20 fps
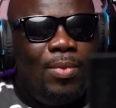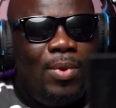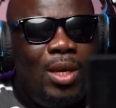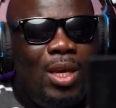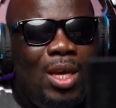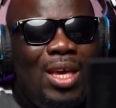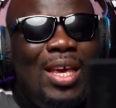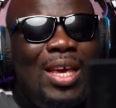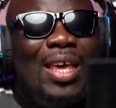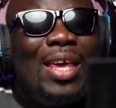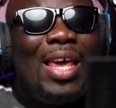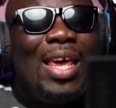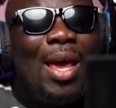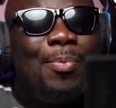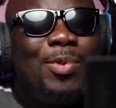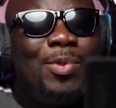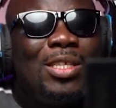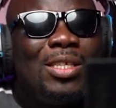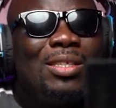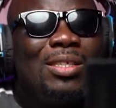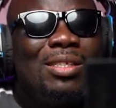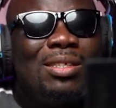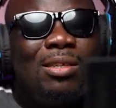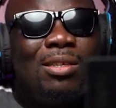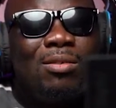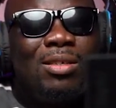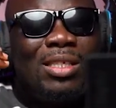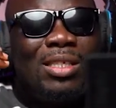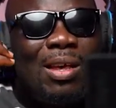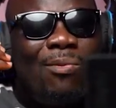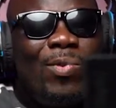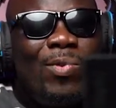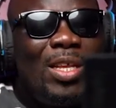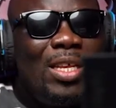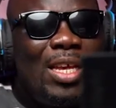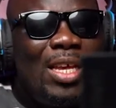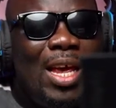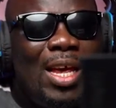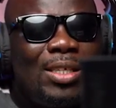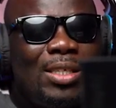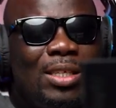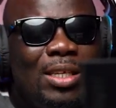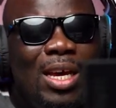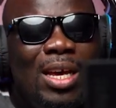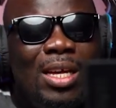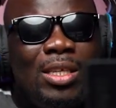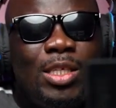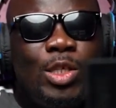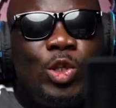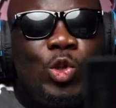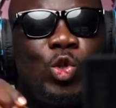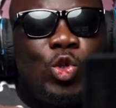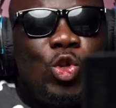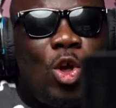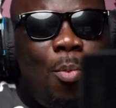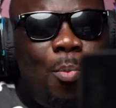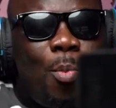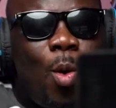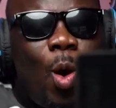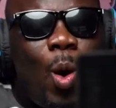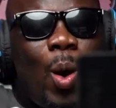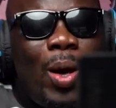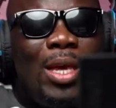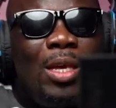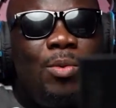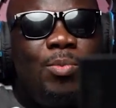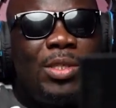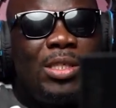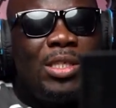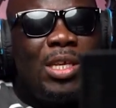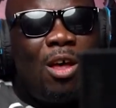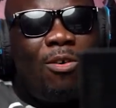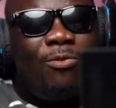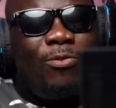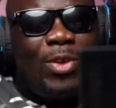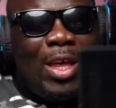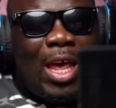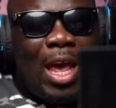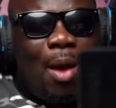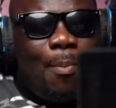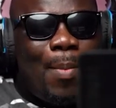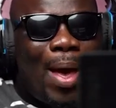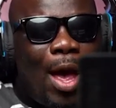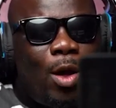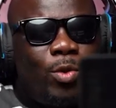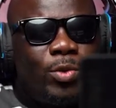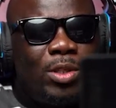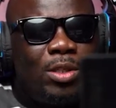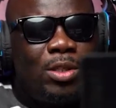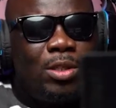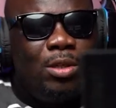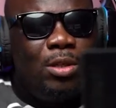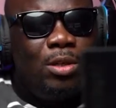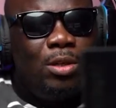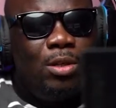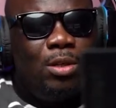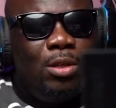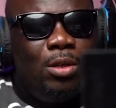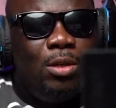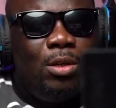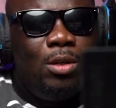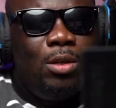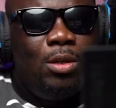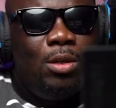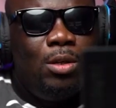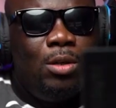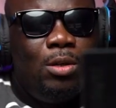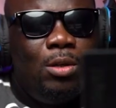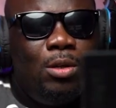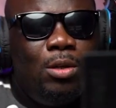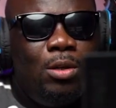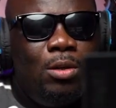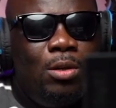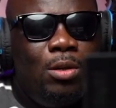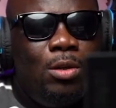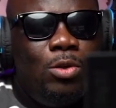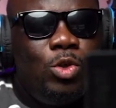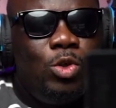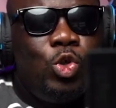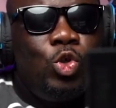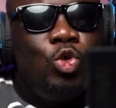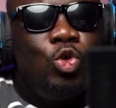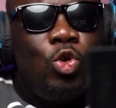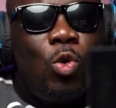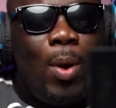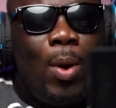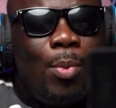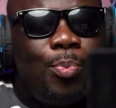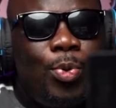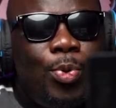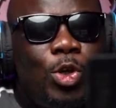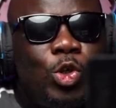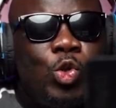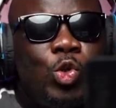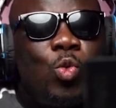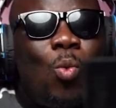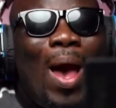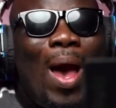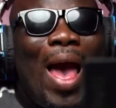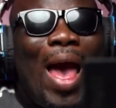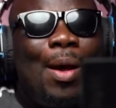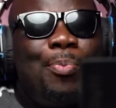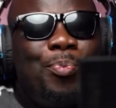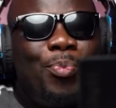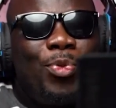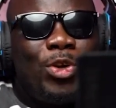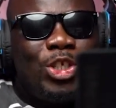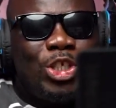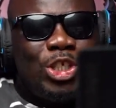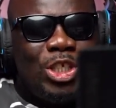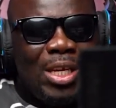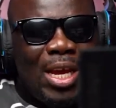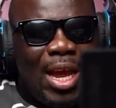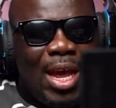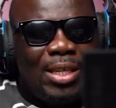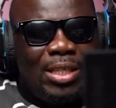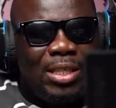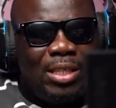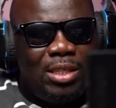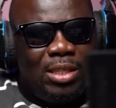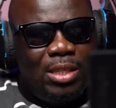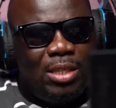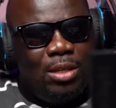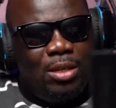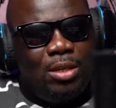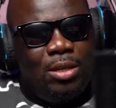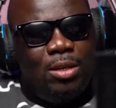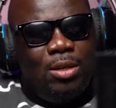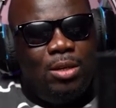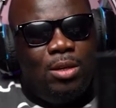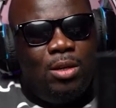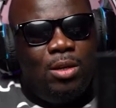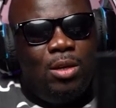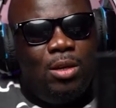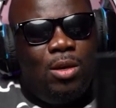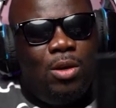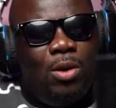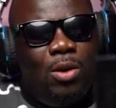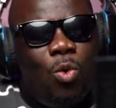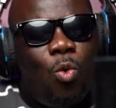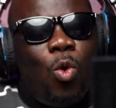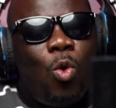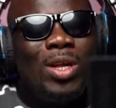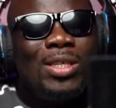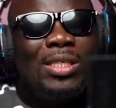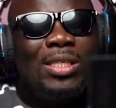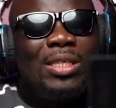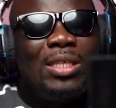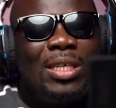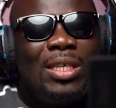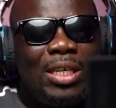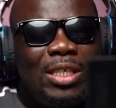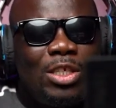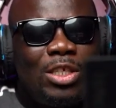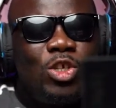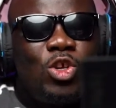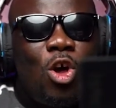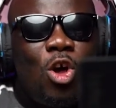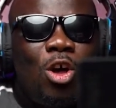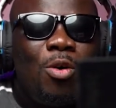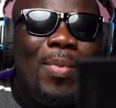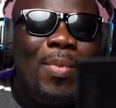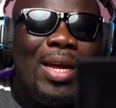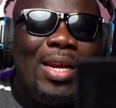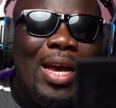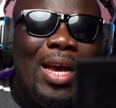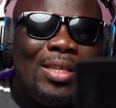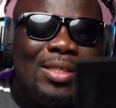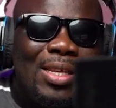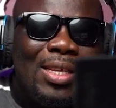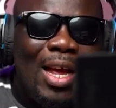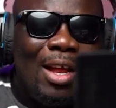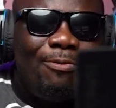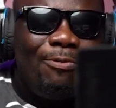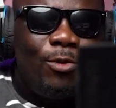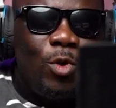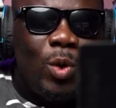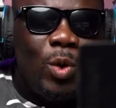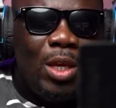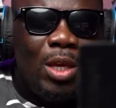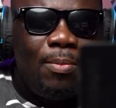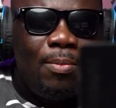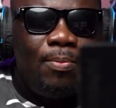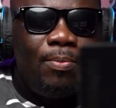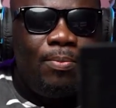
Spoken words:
He kept it till 7 years. Till Stonebwoy himself came out to do a post to appreciate what this young man has done for him.